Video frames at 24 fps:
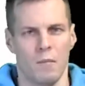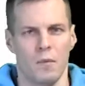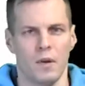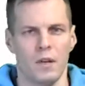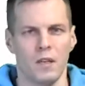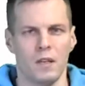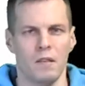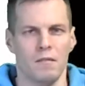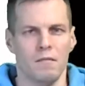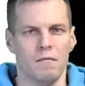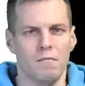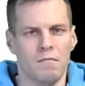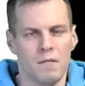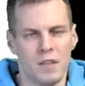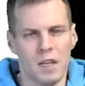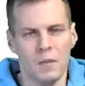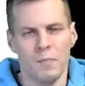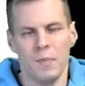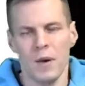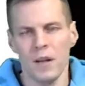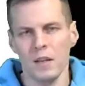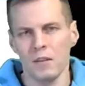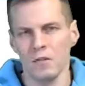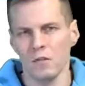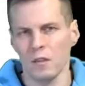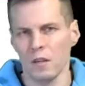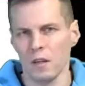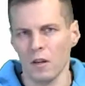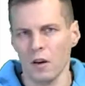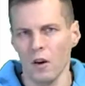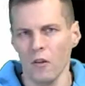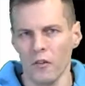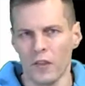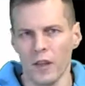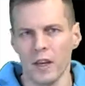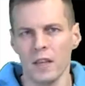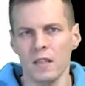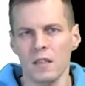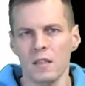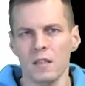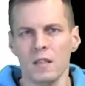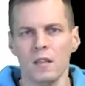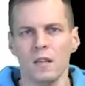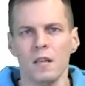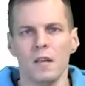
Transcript: It depends on the context.